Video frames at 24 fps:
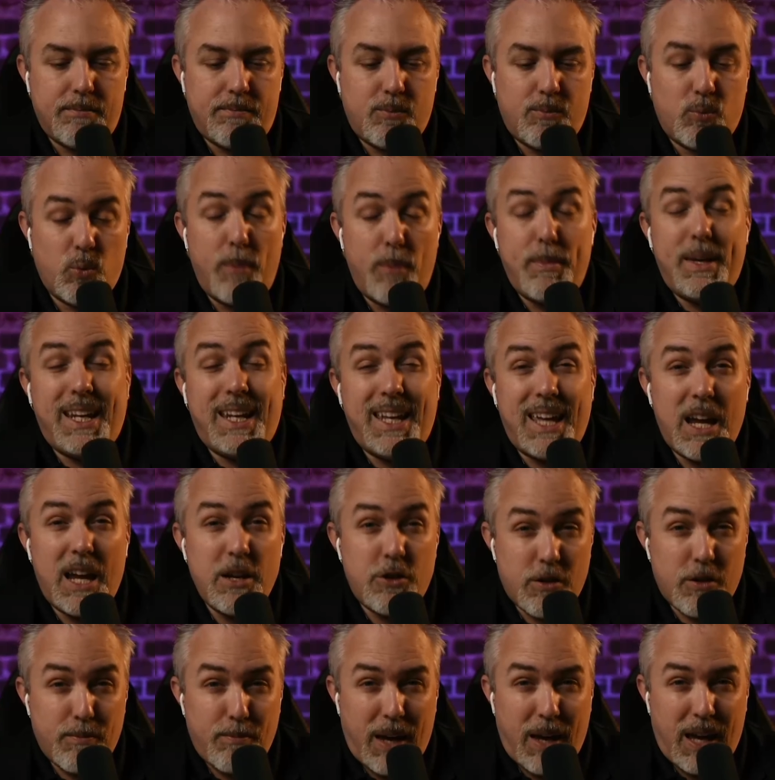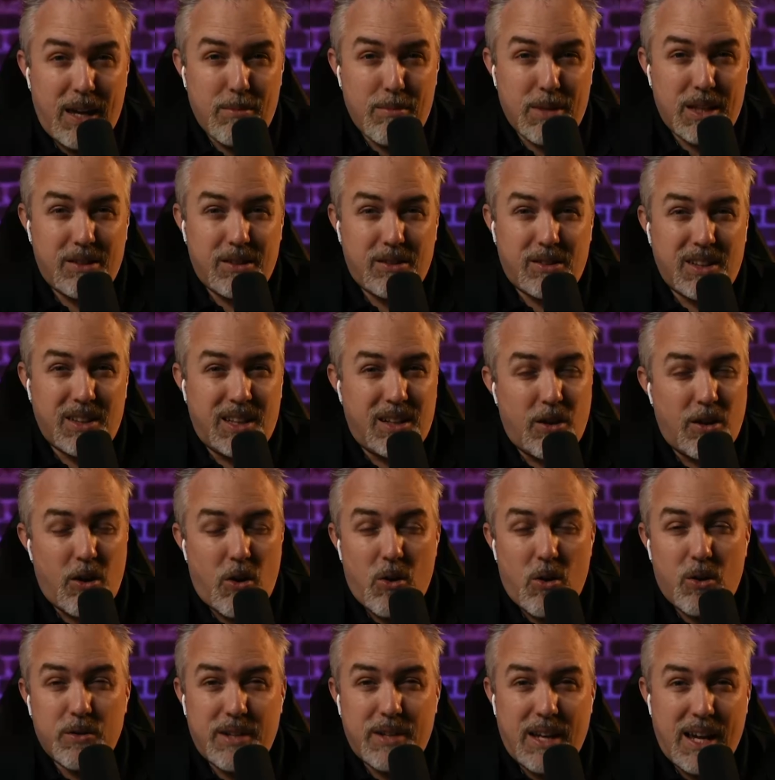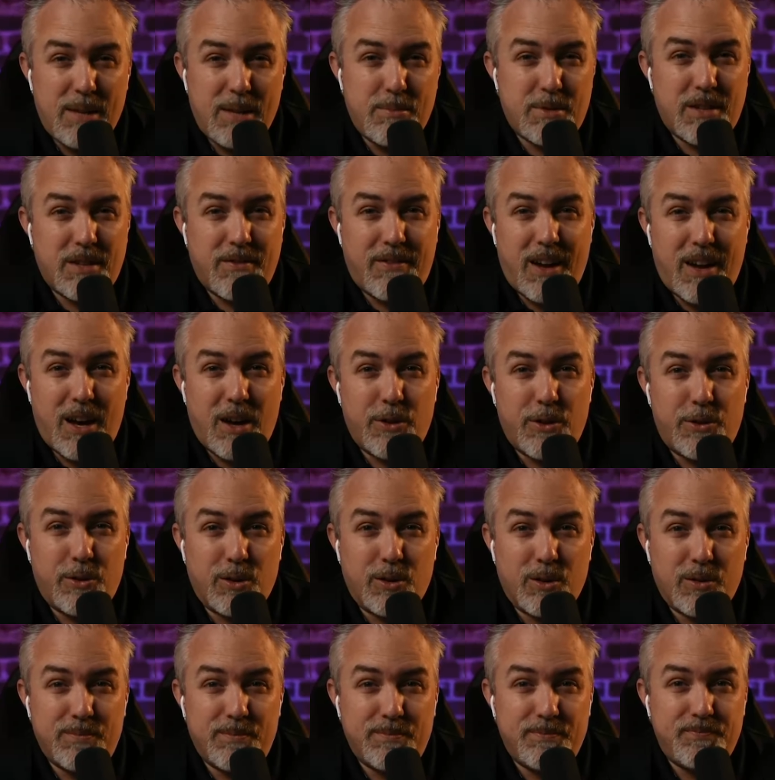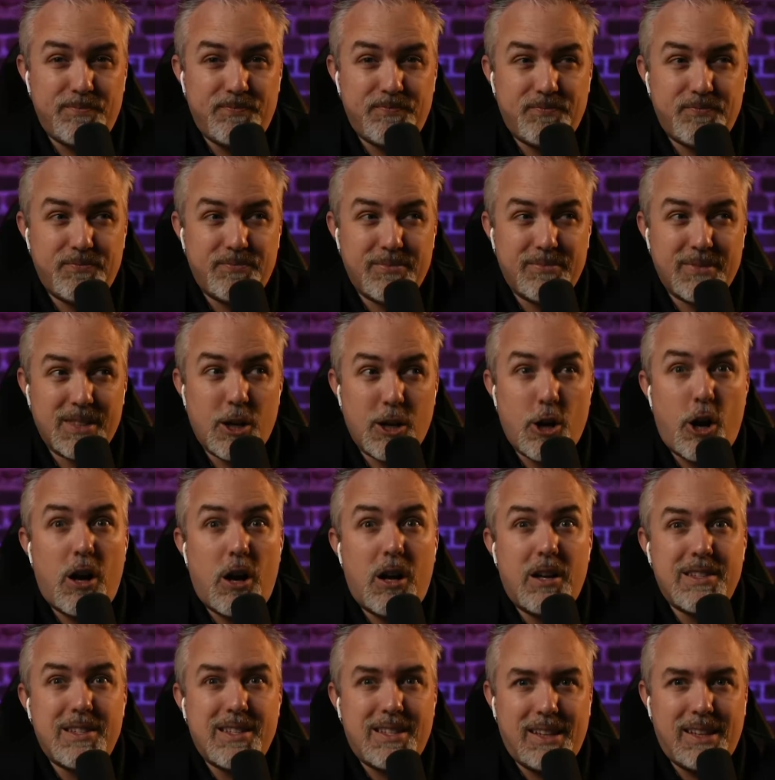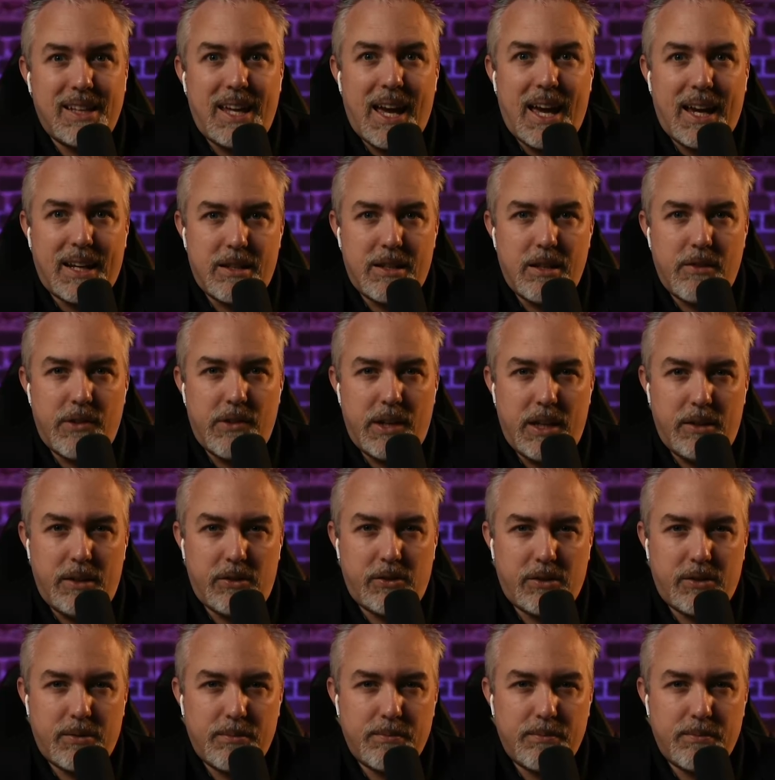remediation payments and all types of other costly activities.